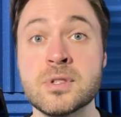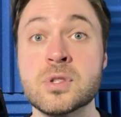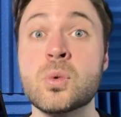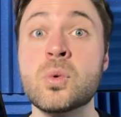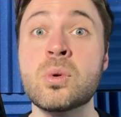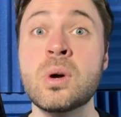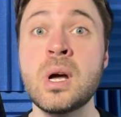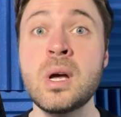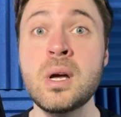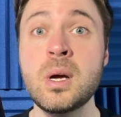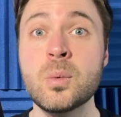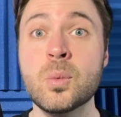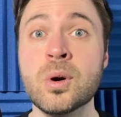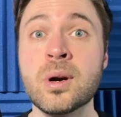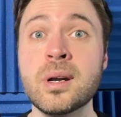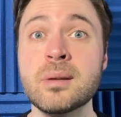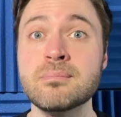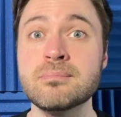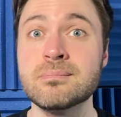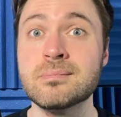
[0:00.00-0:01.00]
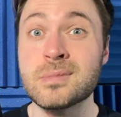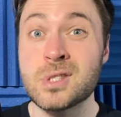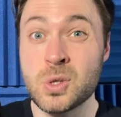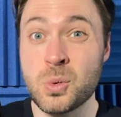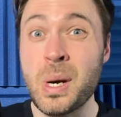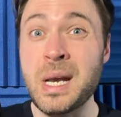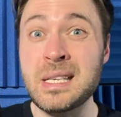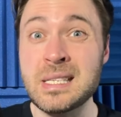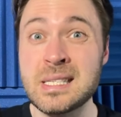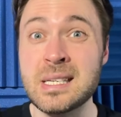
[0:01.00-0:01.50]
So we're at
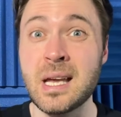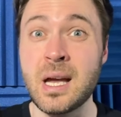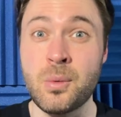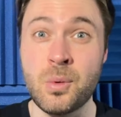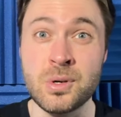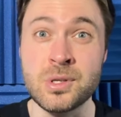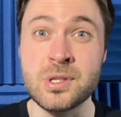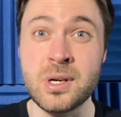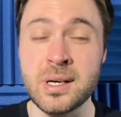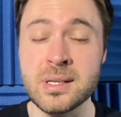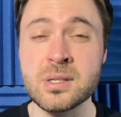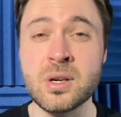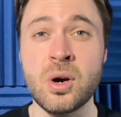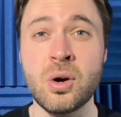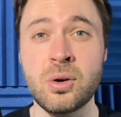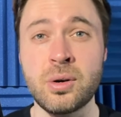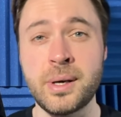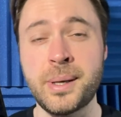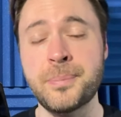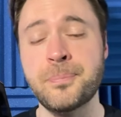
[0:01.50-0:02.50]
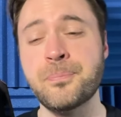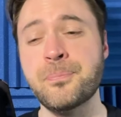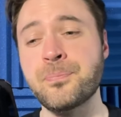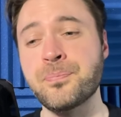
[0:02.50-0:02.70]
20 hours, let's call it.